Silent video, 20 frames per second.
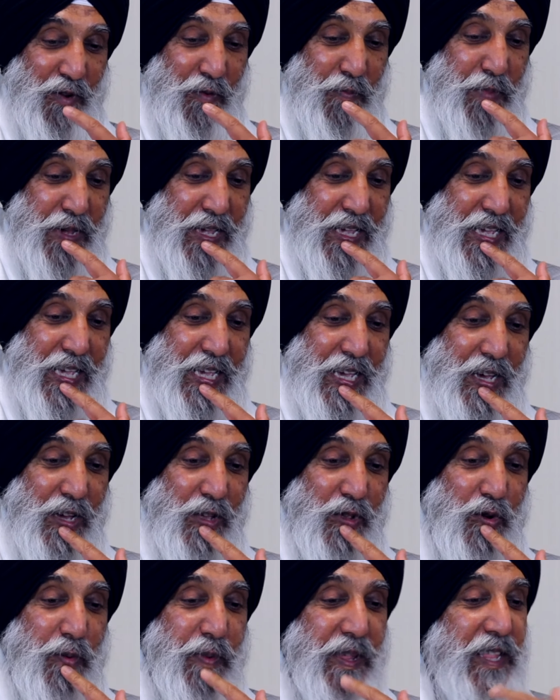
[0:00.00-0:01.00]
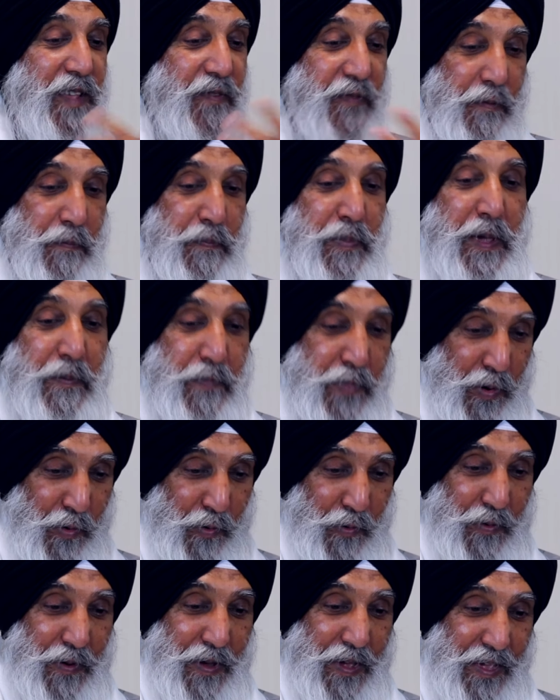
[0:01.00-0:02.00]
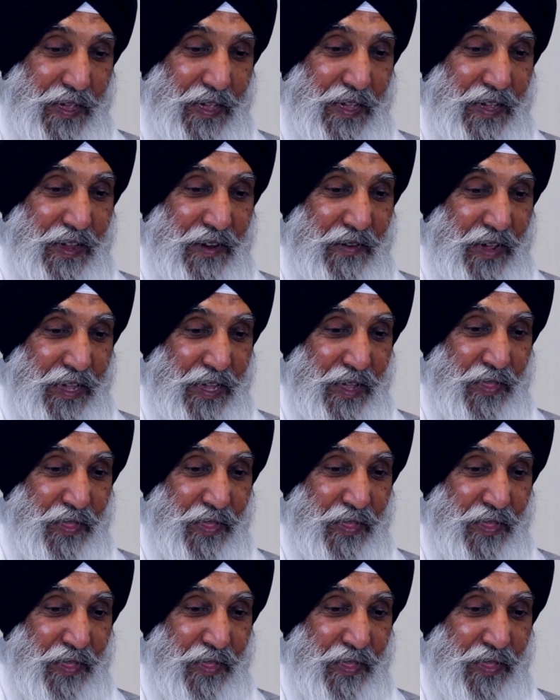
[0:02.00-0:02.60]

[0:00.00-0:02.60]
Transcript: you'll meet so many different people, right?